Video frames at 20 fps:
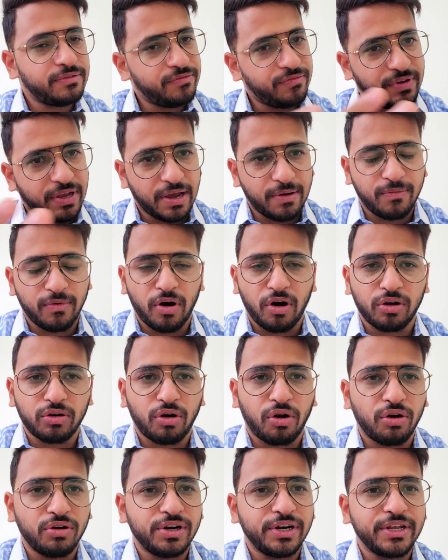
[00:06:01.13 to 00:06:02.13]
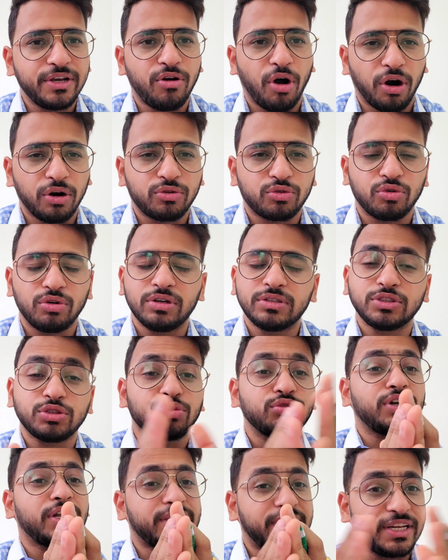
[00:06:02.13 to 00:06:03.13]
We have already got told,
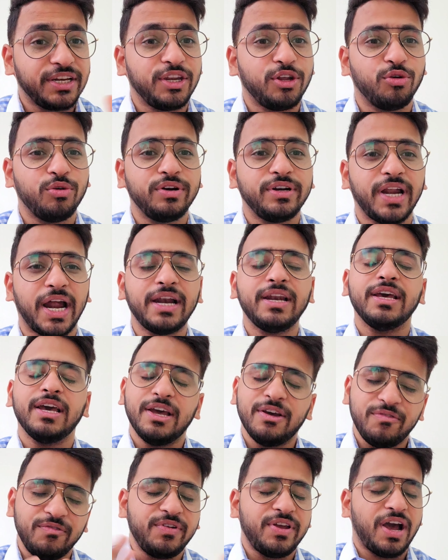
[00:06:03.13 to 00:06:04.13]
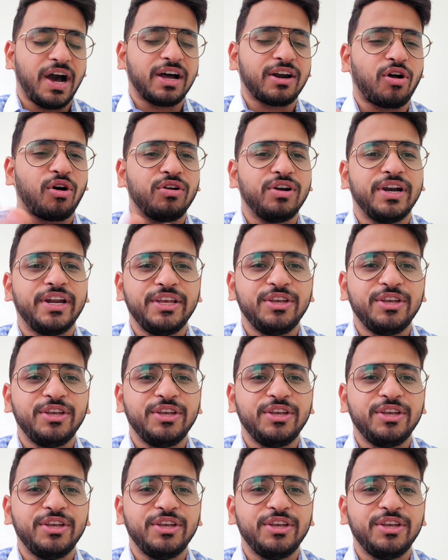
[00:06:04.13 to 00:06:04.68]
so nothing new in that. We are already